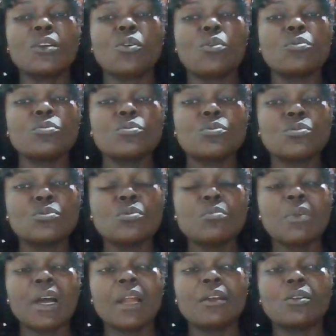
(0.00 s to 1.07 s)
consume
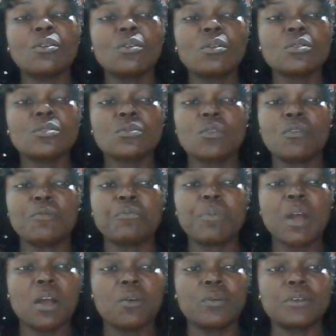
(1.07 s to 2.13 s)
a lot of
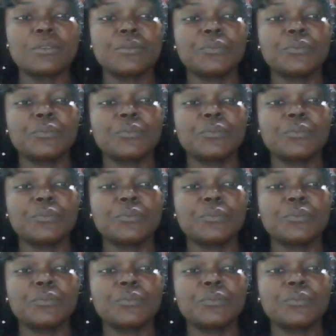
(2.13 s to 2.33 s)
power.